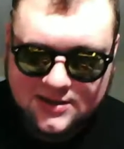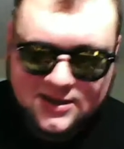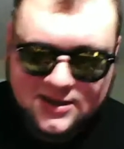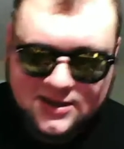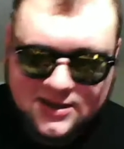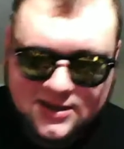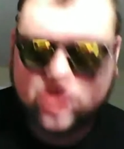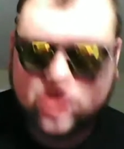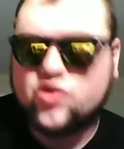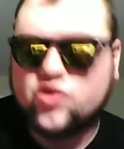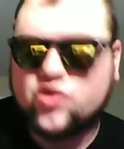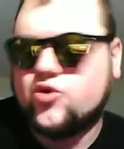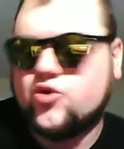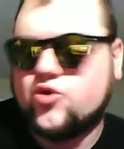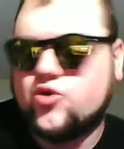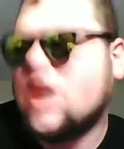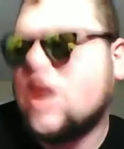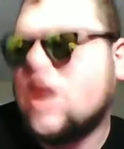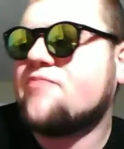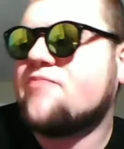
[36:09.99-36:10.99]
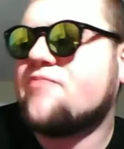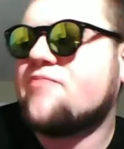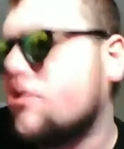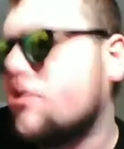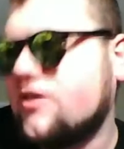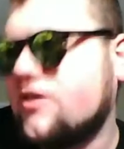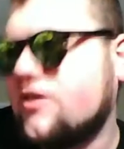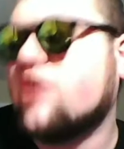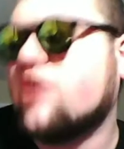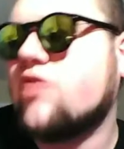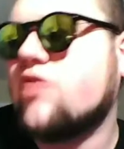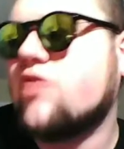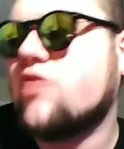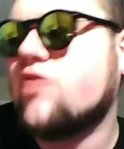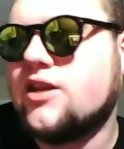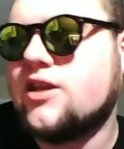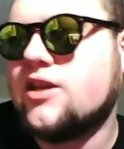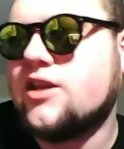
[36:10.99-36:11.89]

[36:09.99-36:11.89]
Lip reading: you, as part of the agreement,